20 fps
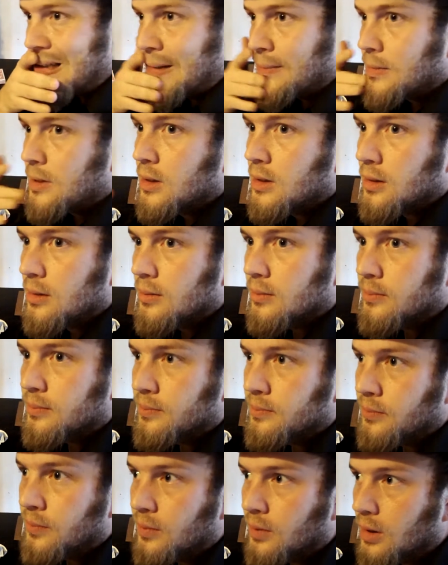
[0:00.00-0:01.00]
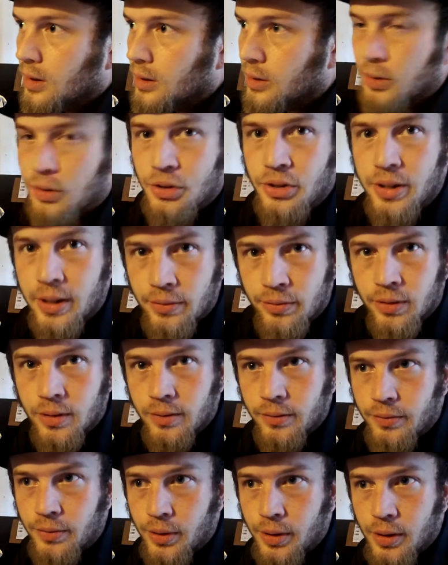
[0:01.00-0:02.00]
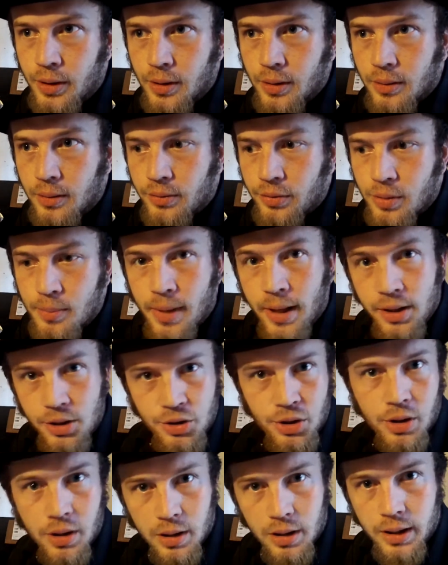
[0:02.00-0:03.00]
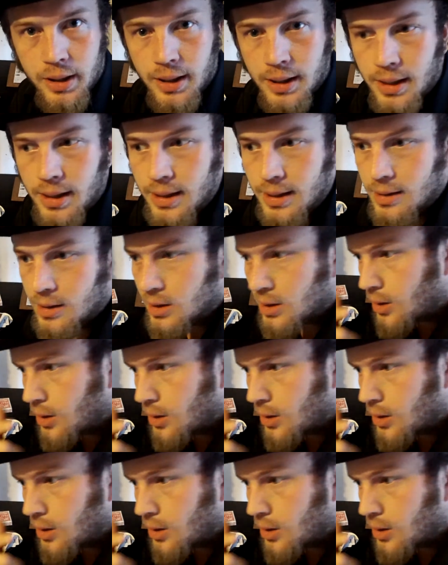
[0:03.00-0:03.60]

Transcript: something a little different for my journaling needs,